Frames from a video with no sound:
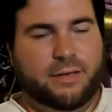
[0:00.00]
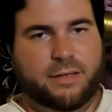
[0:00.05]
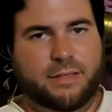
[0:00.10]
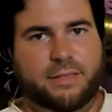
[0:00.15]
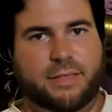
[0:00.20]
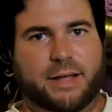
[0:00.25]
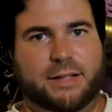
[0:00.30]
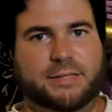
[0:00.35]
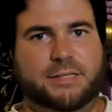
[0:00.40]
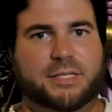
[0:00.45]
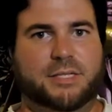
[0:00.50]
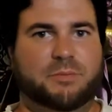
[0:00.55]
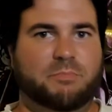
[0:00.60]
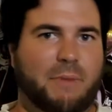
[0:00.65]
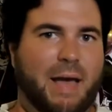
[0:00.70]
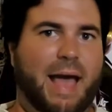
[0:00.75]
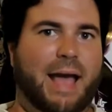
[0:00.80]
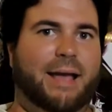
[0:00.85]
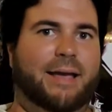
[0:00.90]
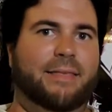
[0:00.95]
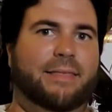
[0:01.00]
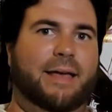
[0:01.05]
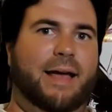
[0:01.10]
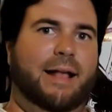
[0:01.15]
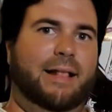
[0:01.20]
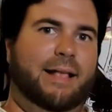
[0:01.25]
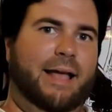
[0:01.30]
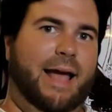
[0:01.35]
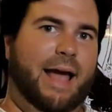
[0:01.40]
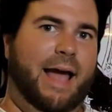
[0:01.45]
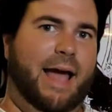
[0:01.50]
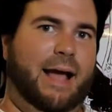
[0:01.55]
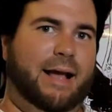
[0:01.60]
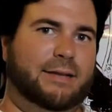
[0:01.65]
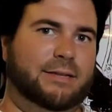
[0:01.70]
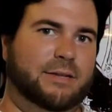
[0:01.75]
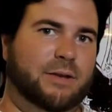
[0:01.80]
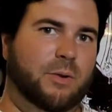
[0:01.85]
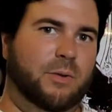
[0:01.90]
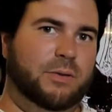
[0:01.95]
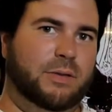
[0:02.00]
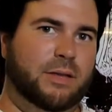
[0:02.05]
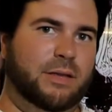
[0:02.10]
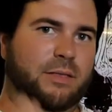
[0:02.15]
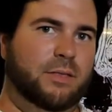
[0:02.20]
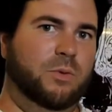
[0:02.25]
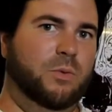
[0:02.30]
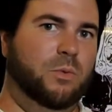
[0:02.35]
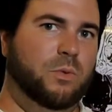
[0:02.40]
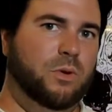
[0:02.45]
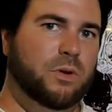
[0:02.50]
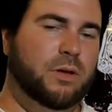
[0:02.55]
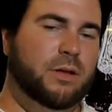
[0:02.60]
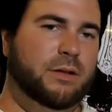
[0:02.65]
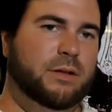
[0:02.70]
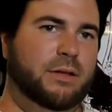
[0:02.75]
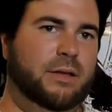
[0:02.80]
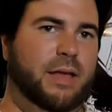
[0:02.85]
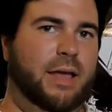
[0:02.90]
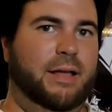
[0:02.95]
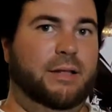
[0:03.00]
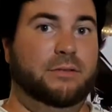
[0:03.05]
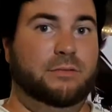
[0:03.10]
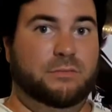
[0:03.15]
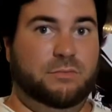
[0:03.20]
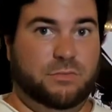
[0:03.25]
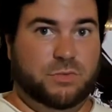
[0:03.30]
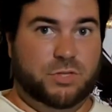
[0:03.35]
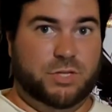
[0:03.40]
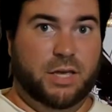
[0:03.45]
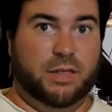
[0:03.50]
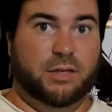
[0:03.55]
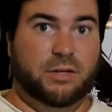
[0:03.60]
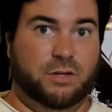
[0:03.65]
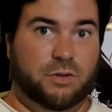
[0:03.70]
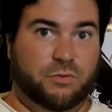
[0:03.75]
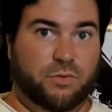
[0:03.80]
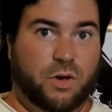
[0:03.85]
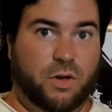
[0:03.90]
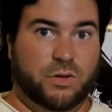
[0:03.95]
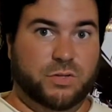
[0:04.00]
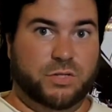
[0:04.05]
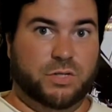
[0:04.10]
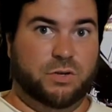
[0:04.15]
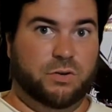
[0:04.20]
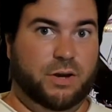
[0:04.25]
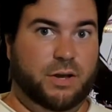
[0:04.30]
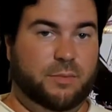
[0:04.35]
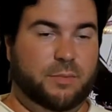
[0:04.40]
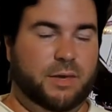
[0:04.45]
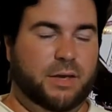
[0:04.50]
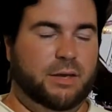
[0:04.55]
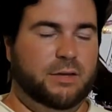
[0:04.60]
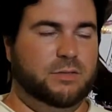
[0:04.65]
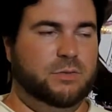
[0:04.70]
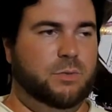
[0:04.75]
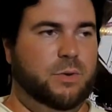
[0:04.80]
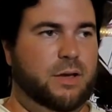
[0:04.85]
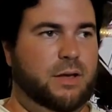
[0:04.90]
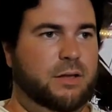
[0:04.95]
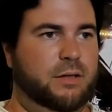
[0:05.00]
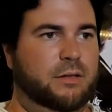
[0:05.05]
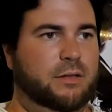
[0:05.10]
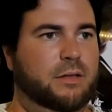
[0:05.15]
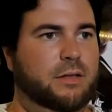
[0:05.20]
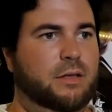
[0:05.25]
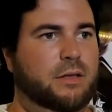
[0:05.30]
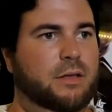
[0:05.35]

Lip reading: that smack of that axe going into the wood, and Shelley Duvall screaming as well.